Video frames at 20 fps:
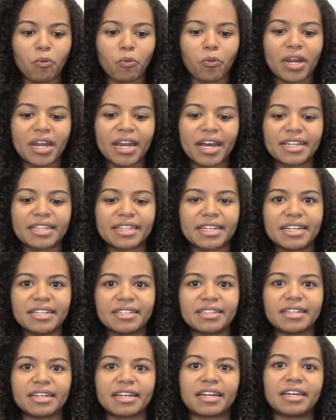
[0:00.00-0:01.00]
When I
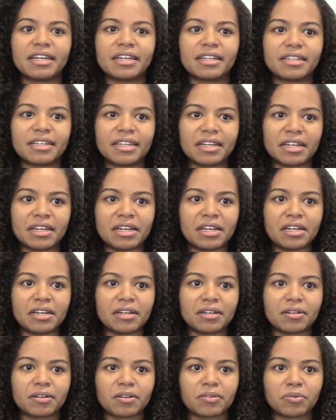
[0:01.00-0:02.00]
did the
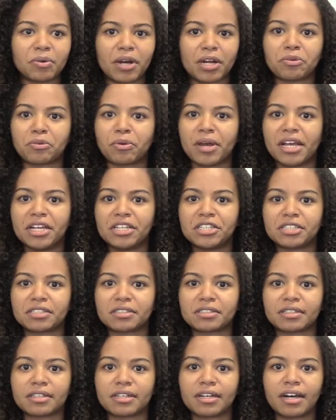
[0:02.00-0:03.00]

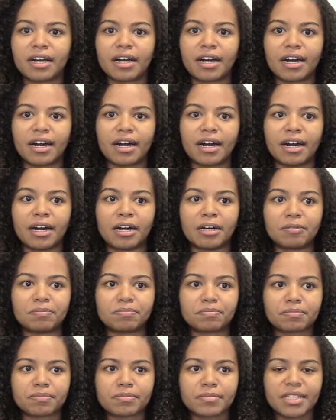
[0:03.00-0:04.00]
graduation,
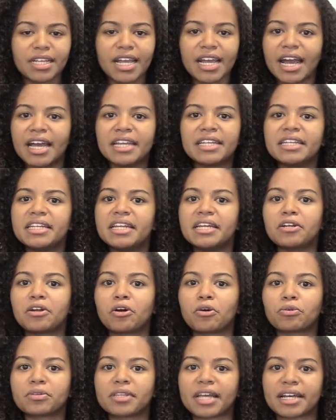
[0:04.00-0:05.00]
I didn't
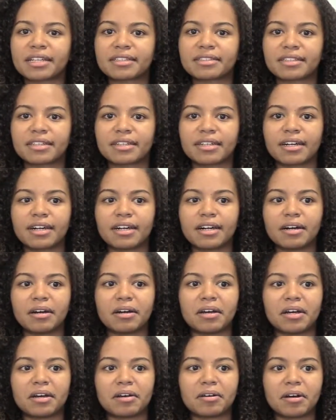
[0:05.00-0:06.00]
know that
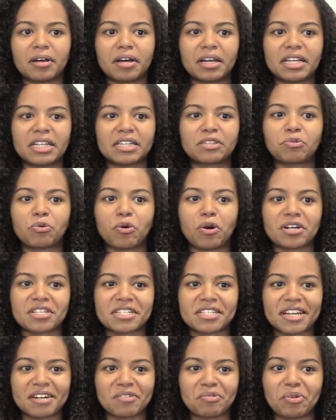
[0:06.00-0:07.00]
it
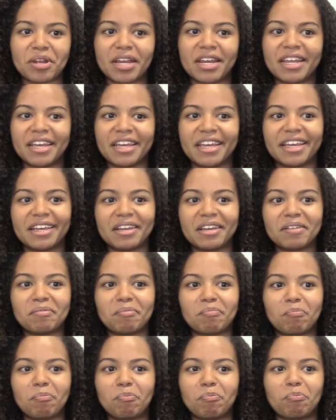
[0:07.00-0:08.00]
was a really
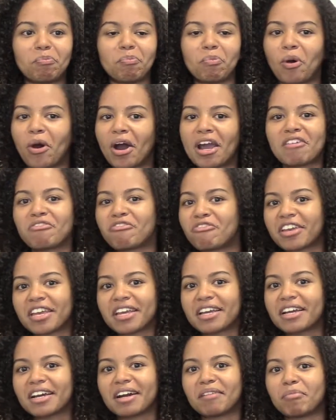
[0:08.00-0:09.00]
boy
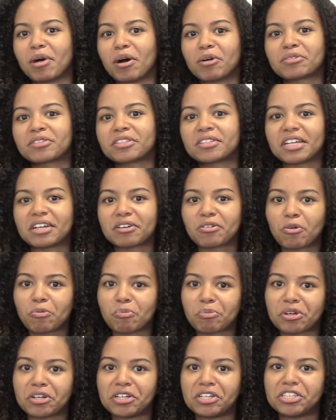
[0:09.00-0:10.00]
thing about
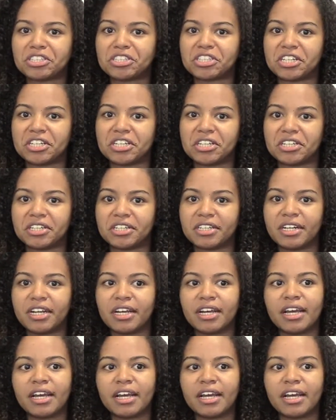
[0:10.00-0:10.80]
computer engineer.